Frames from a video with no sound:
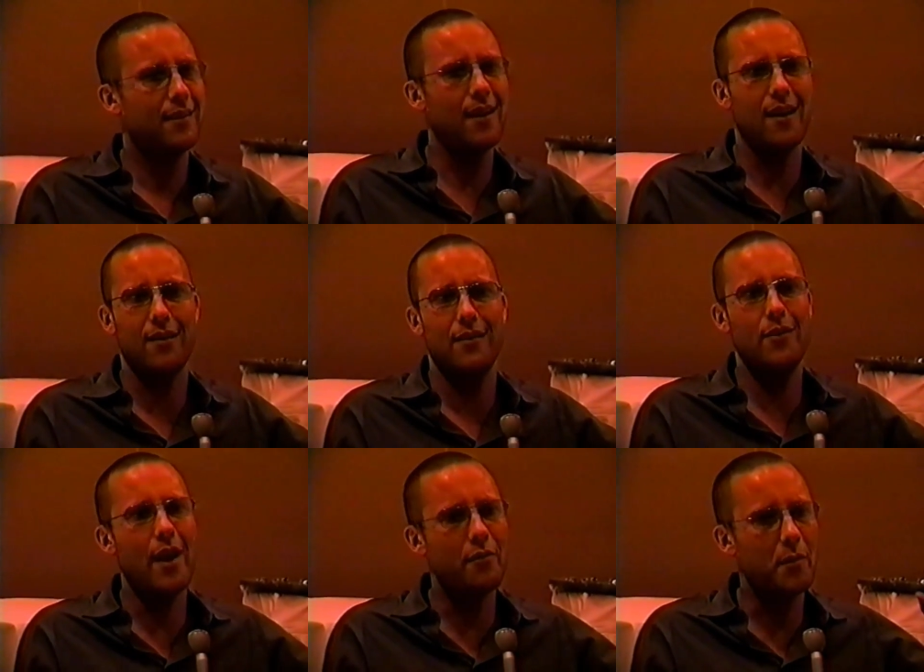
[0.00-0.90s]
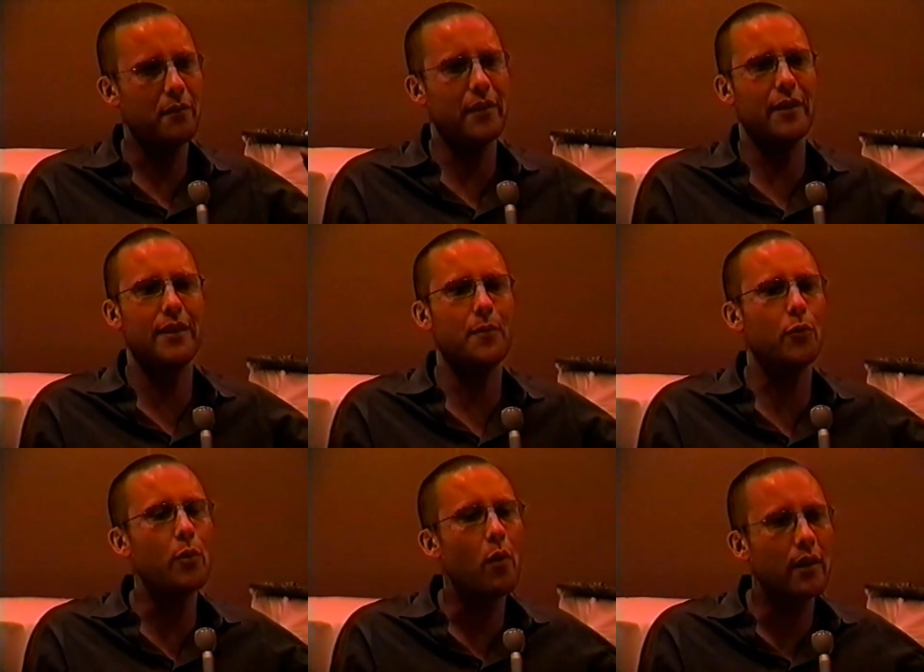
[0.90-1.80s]
No, you have him on videotape.
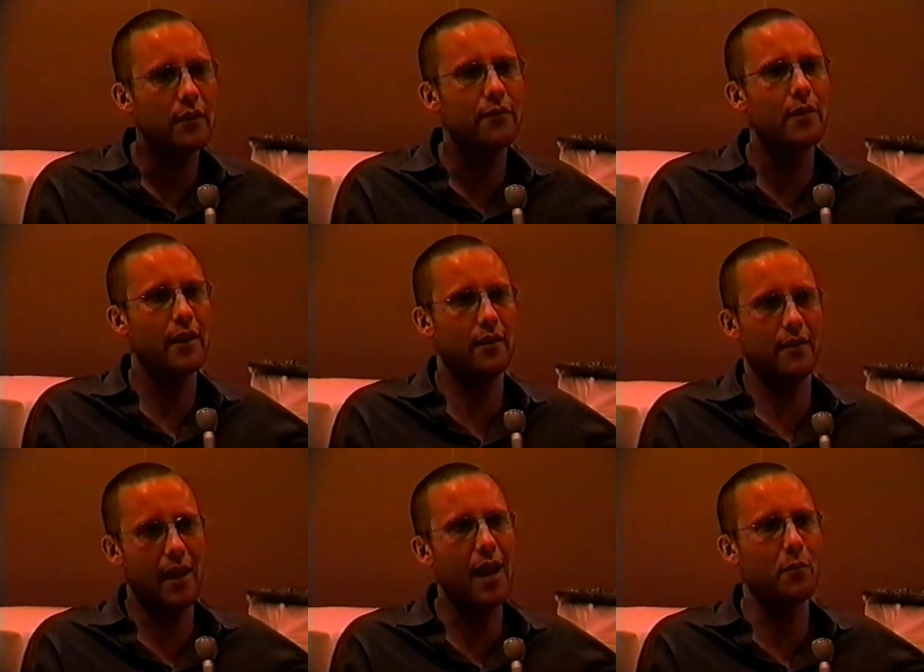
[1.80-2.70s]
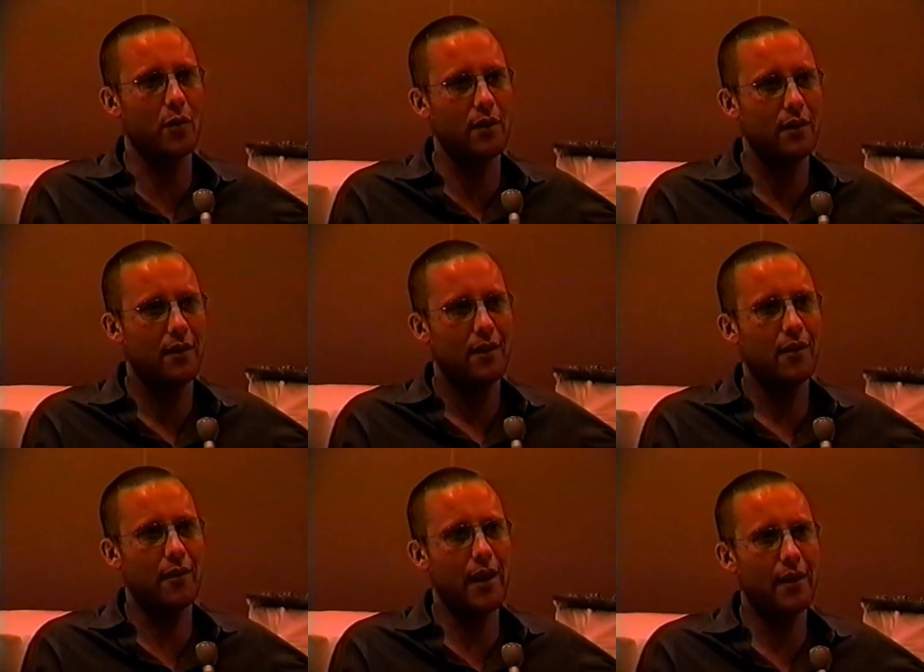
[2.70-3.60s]
Rewind the freaking camera,
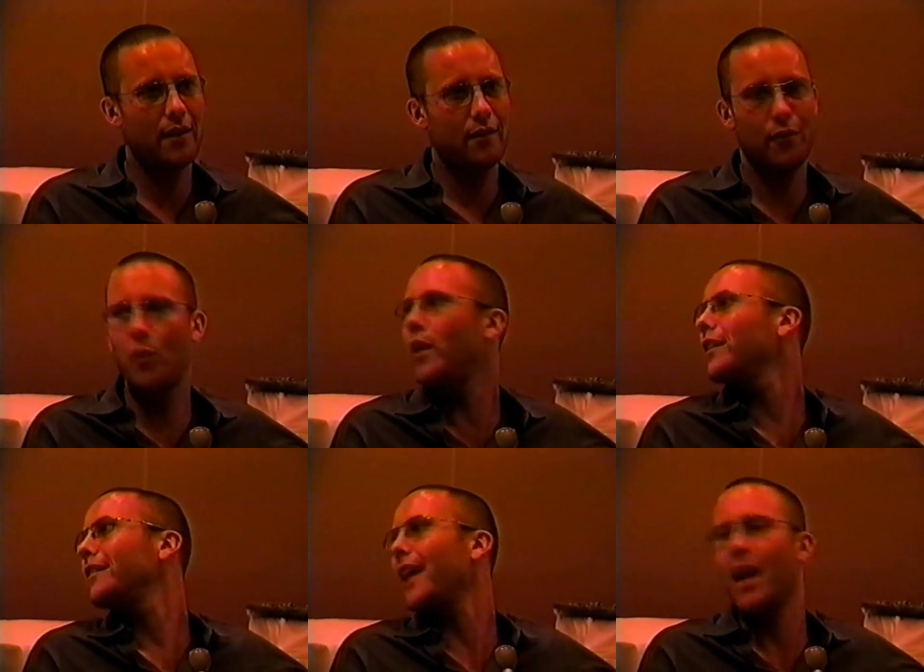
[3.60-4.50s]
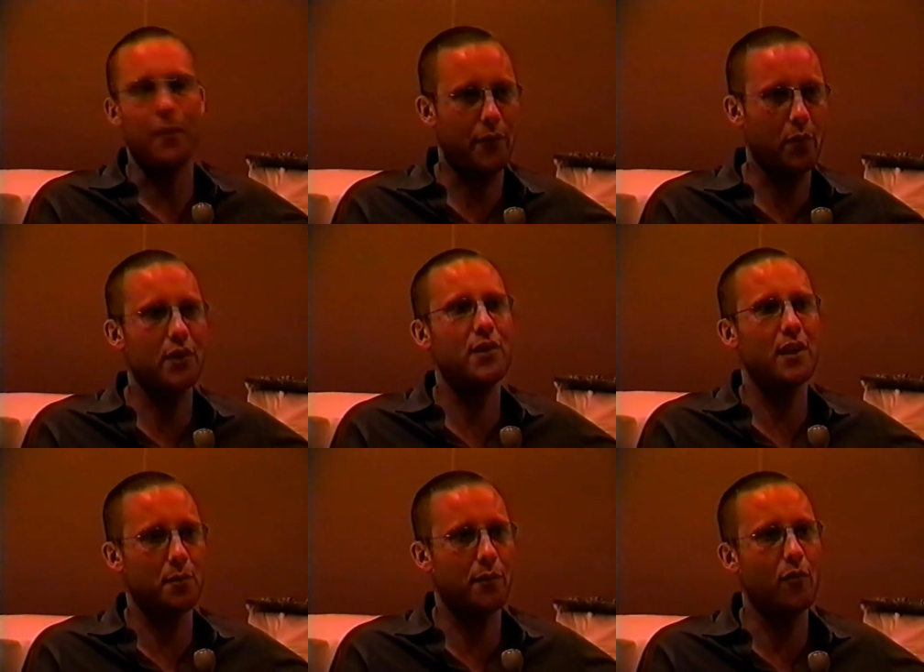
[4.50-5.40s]
all right? Rewind the tape if you want to see
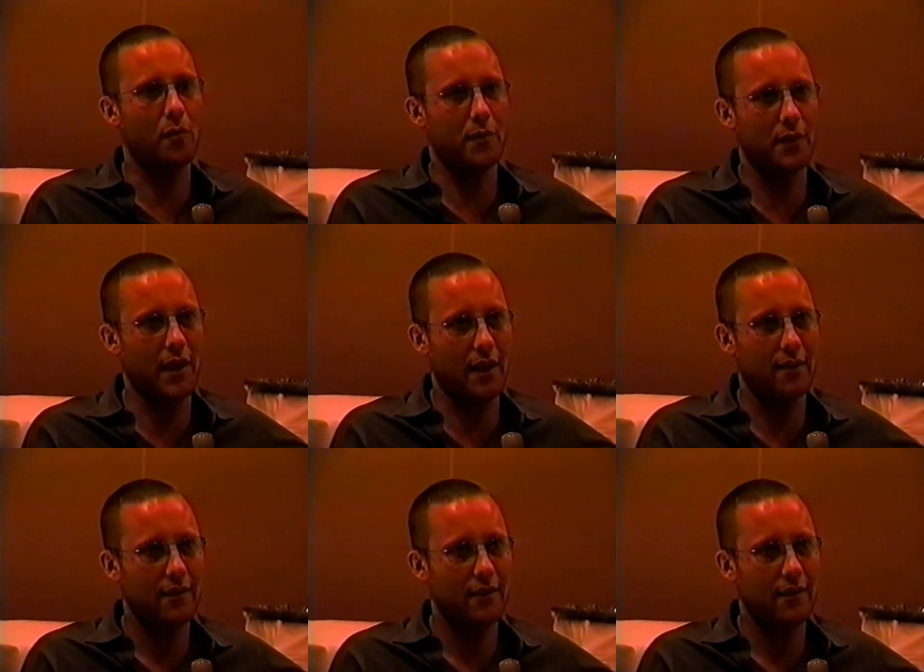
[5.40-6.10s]
his performance again.